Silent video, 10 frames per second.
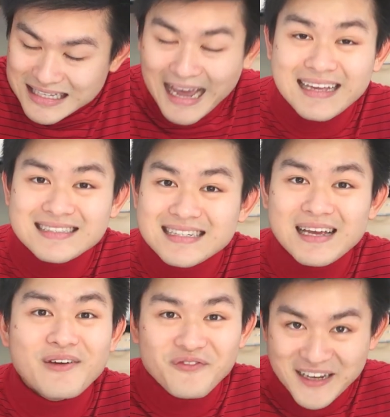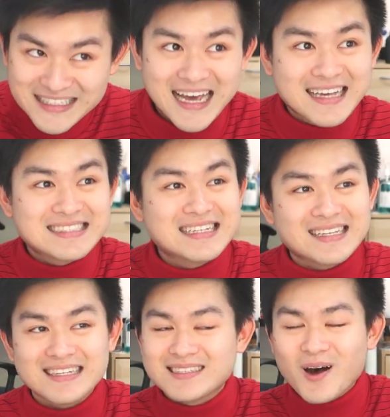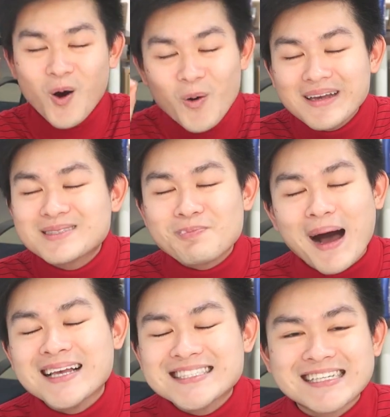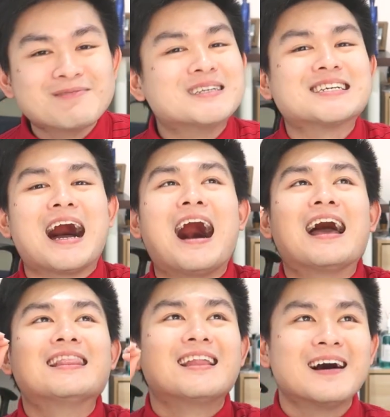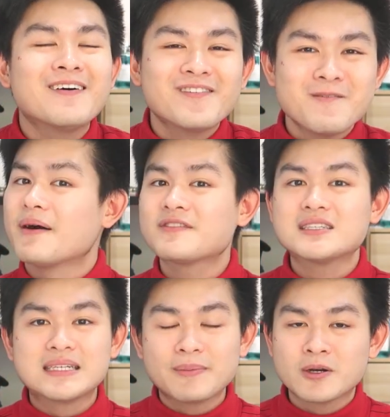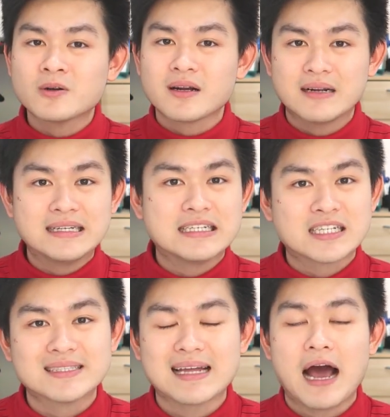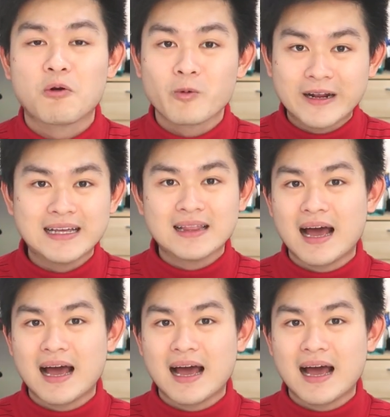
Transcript: tasty, fantastic, it's always spicy, which I love. Some of the typical Korean dishes that I really